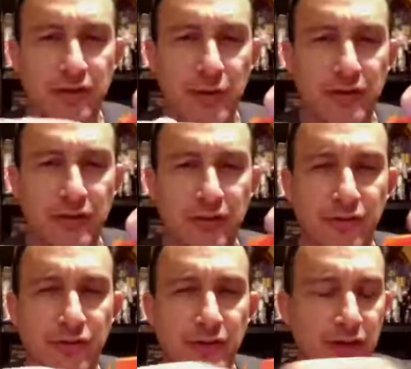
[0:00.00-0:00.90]
quite a nice
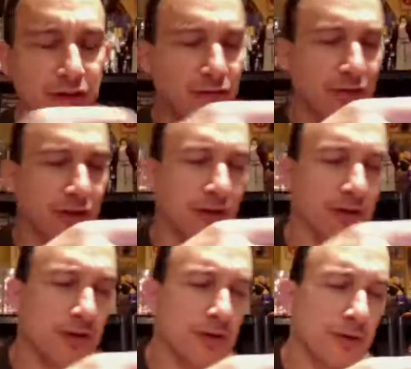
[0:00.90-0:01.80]
figure.
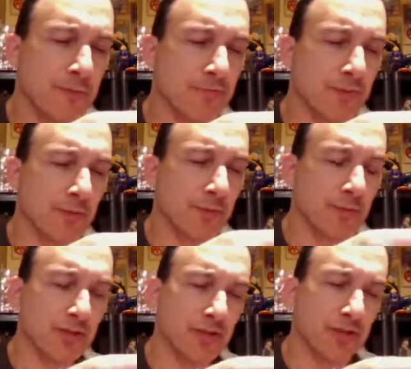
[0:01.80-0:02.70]
They
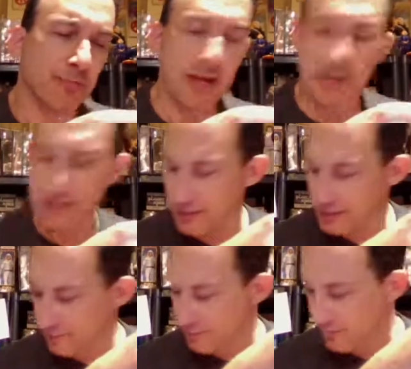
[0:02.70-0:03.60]
probably should have painted
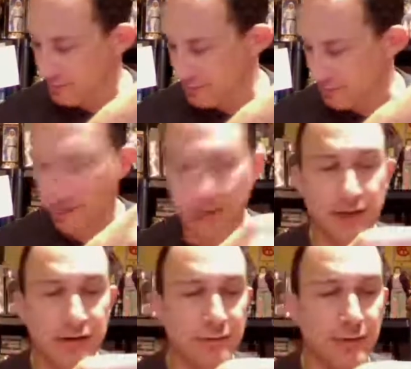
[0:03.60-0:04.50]
his boots
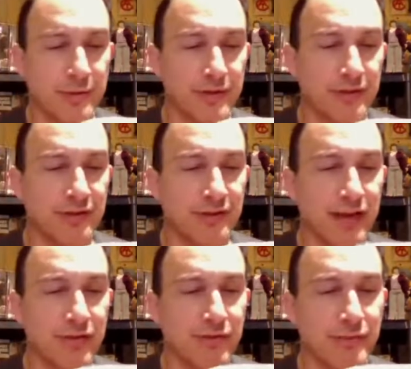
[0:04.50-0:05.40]
red, or maybe he didn't
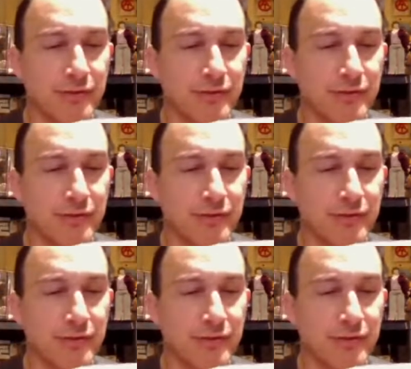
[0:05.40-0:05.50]
have red